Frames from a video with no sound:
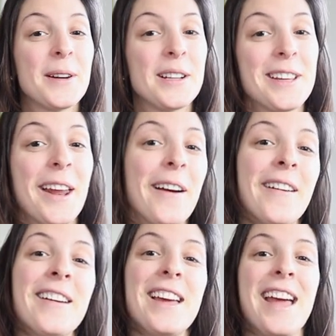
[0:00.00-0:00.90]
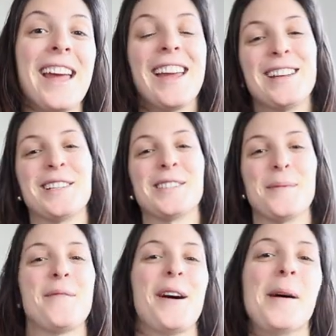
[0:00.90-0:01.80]
to our channel and catching
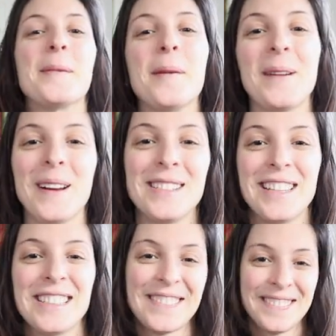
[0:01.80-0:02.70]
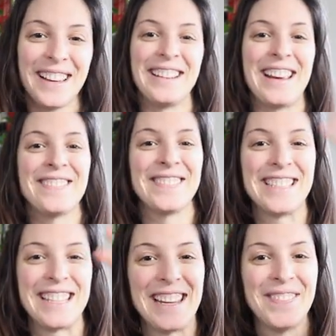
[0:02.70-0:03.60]
some of our upcoming content? All right, we'll
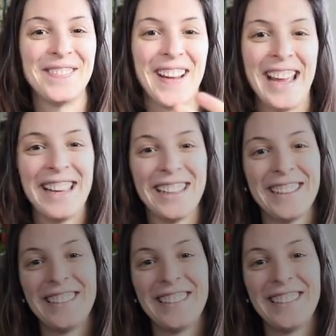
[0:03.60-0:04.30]
see you. Bye.